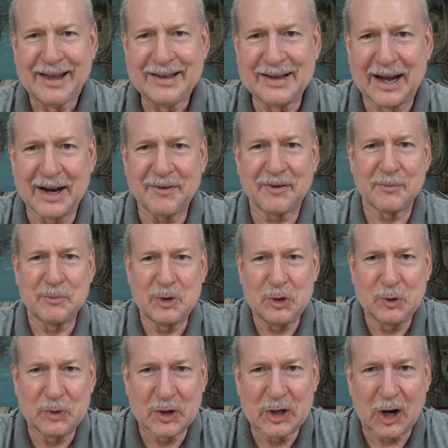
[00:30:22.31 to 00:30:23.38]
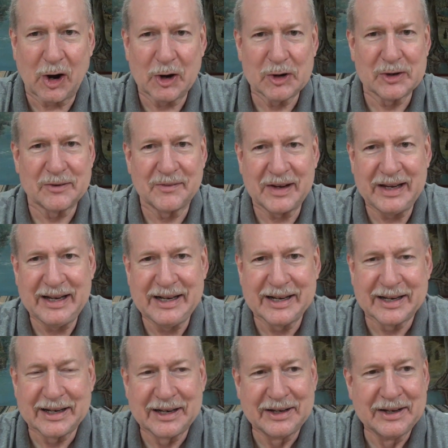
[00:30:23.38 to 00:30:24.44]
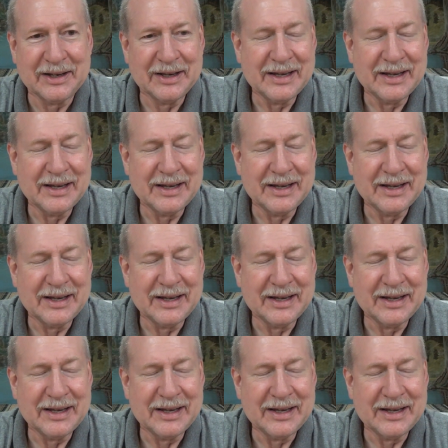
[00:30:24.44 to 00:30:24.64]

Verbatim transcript: None of them knew the Garden of Eden. And,